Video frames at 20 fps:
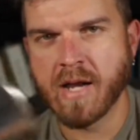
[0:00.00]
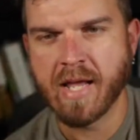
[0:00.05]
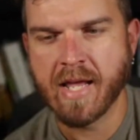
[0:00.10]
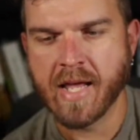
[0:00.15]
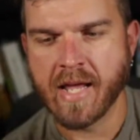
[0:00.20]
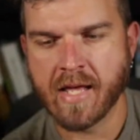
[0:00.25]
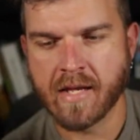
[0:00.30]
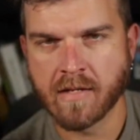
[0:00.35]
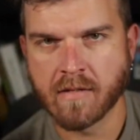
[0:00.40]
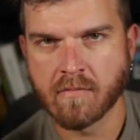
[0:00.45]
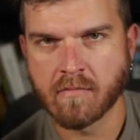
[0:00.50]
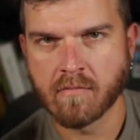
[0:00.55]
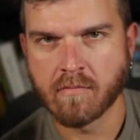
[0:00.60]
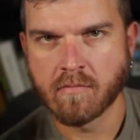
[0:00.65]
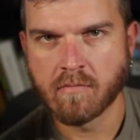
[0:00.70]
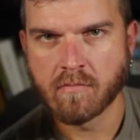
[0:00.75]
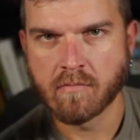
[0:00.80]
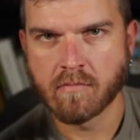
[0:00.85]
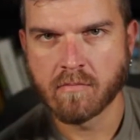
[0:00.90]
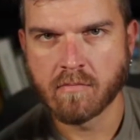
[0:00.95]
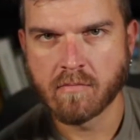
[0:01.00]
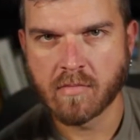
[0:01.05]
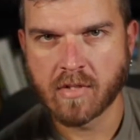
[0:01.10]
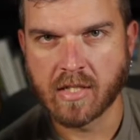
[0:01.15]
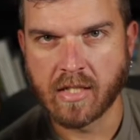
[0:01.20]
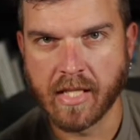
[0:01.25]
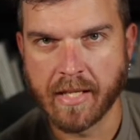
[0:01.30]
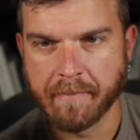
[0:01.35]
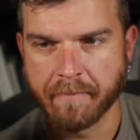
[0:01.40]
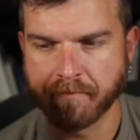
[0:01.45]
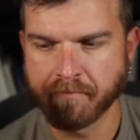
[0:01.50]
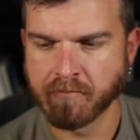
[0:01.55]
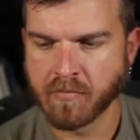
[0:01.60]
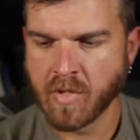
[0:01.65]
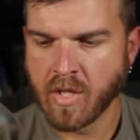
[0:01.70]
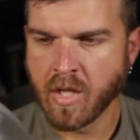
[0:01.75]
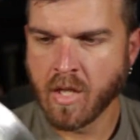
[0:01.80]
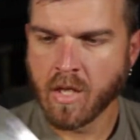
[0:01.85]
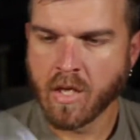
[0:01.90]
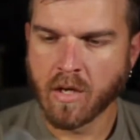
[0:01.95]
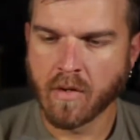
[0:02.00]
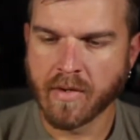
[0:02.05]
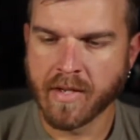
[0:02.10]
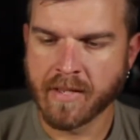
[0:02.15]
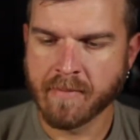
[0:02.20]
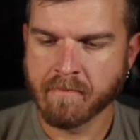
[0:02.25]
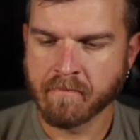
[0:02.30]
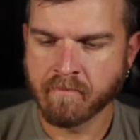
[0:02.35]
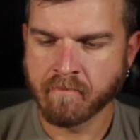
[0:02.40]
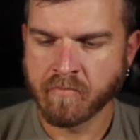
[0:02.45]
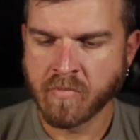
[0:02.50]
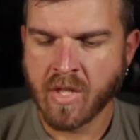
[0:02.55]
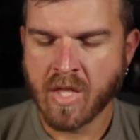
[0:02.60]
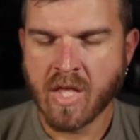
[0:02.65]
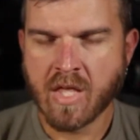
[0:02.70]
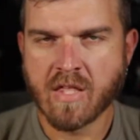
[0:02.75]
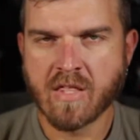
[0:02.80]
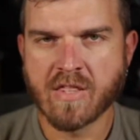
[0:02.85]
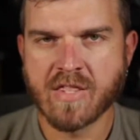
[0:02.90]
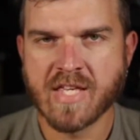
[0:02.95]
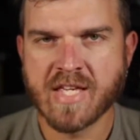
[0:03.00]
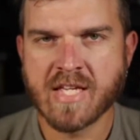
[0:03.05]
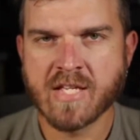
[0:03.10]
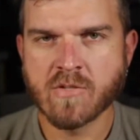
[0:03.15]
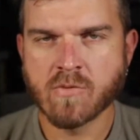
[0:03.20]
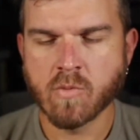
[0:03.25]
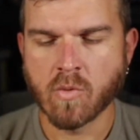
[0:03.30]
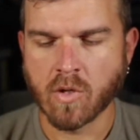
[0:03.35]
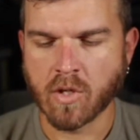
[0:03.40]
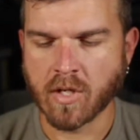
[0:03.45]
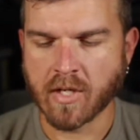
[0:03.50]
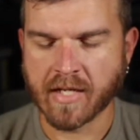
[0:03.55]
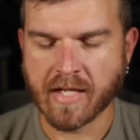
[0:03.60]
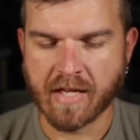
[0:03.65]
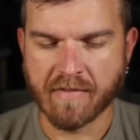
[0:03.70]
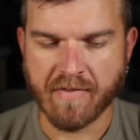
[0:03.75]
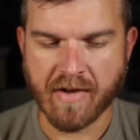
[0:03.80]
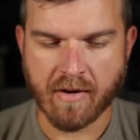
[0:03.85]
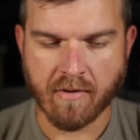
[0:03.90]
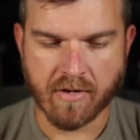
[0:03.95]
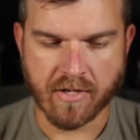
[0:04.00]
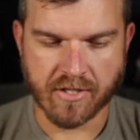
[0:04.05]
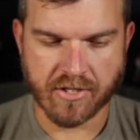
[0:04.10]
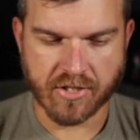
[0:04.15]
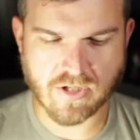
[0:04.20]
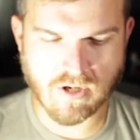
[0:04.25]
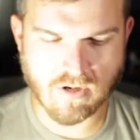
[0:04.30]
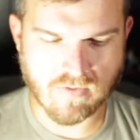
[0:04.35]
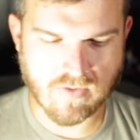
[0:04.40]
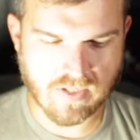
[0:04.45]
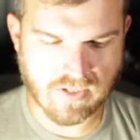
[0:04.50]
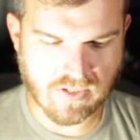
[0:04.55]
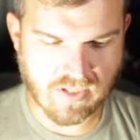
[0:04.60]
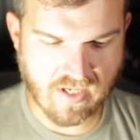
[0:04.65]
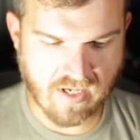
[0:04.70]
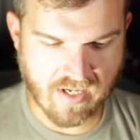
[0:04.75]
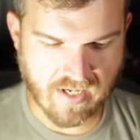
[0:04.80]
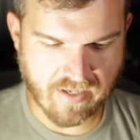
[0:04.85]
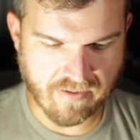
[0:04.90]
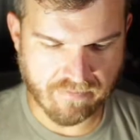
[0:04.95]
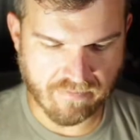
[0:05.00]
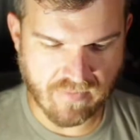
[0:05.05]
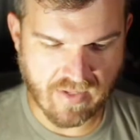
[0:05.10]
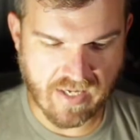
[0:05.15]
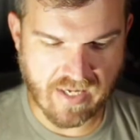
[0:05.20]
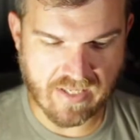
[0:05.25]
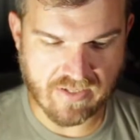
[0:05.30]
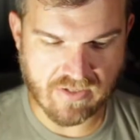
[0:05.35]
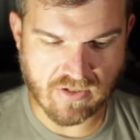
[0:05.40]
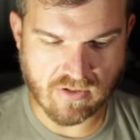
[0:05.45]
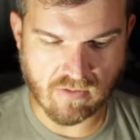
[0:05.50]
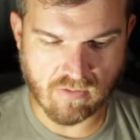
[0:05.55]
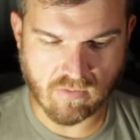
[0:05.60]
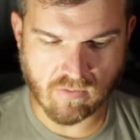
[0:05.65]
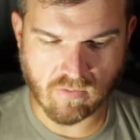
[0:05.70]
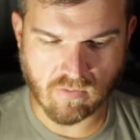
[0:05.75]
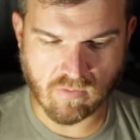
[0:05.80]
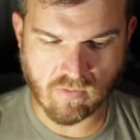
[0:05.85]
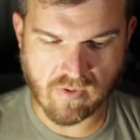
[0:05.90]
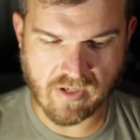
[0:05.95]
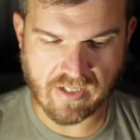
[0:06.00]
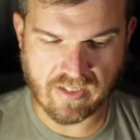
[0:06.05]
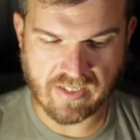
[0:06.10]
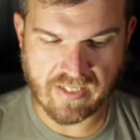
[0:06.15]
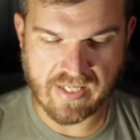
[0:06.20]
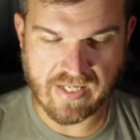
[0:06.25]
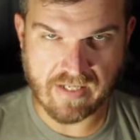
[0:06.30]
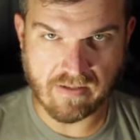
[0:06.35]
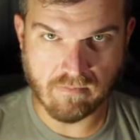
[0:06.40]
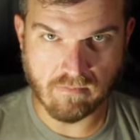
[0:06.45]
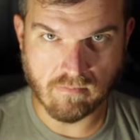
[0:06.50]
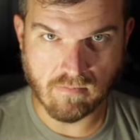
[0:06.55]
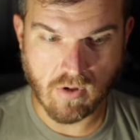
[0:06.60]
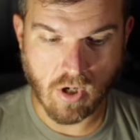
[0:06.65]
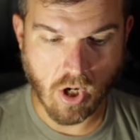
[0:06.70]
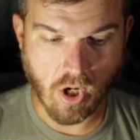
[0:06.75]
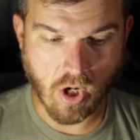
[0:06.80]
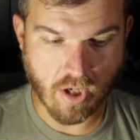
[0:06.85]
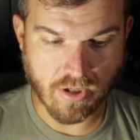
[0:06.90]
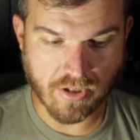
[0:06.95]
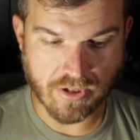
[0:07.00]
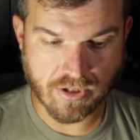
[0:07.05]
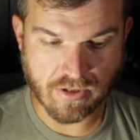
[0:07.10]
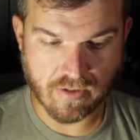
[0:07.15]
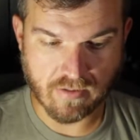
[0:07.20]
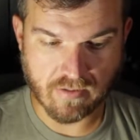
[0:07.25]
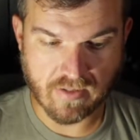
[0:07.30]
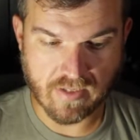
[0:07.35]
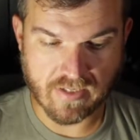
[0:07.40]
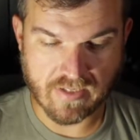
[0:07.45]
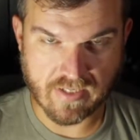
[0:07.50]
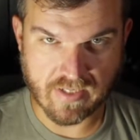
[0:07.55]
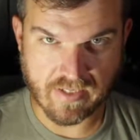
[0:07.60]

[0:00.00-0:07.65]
and clip. Okay? These work, if I were to just turn this on, it's really harsh, isn't